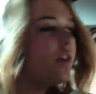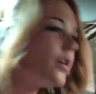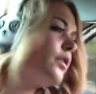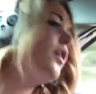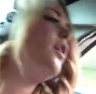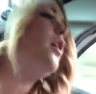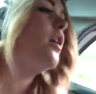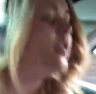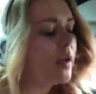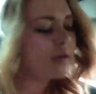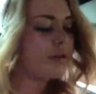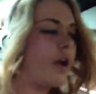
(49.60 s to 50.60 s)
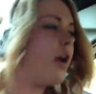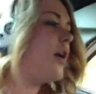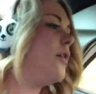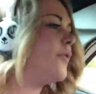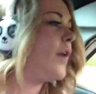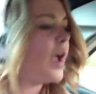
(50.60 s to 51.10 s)
a good look
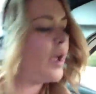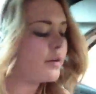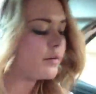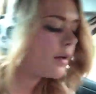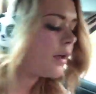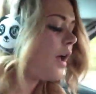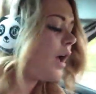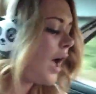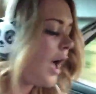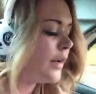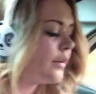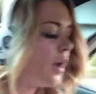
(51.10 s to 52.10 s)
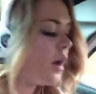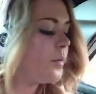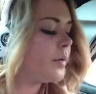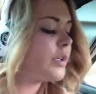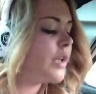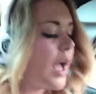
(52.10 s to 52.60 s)
around. I know
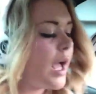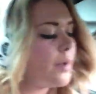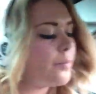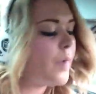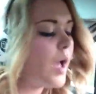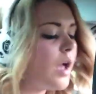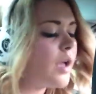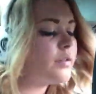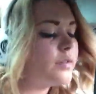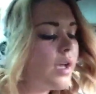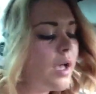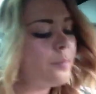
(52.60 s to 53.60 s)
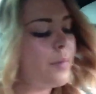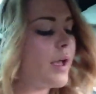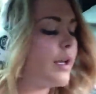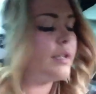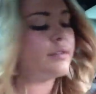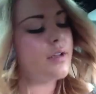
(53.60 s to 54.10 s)
it's not much,
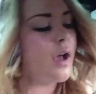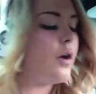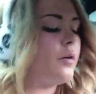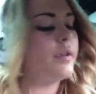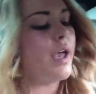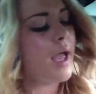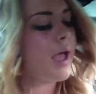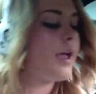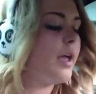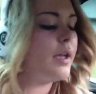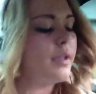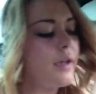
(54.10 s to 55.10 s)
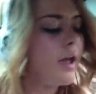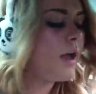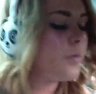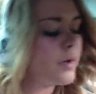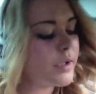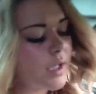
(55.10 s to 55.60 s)
but it's okay.
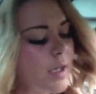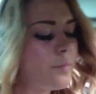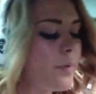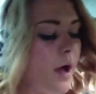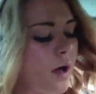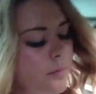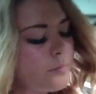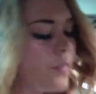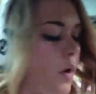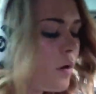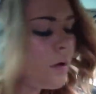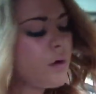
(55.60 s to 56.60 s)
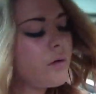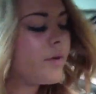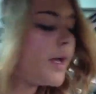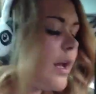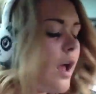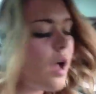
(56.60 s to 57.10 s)
But keep on
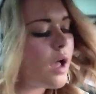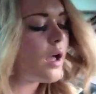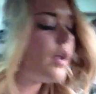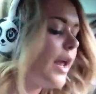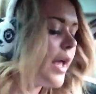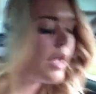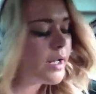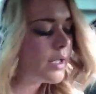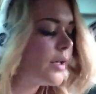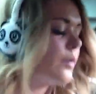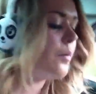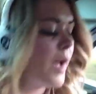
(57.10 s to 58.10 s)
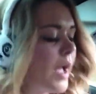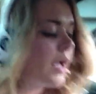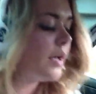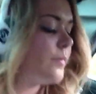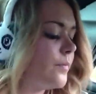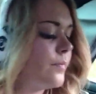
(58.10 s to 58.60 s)
moving on
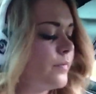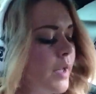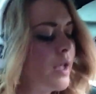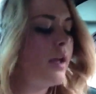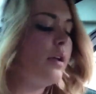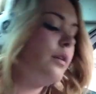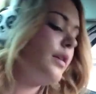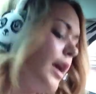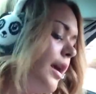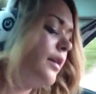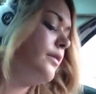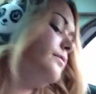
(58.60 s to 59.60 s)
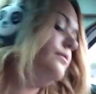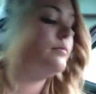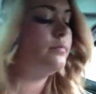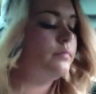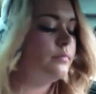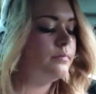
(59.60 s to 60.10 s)
anyway. Get.
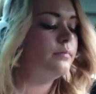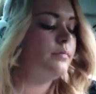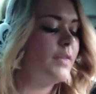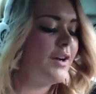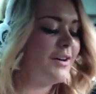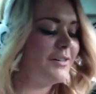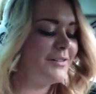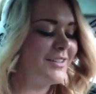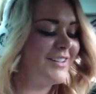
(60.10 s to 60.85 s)
Oh.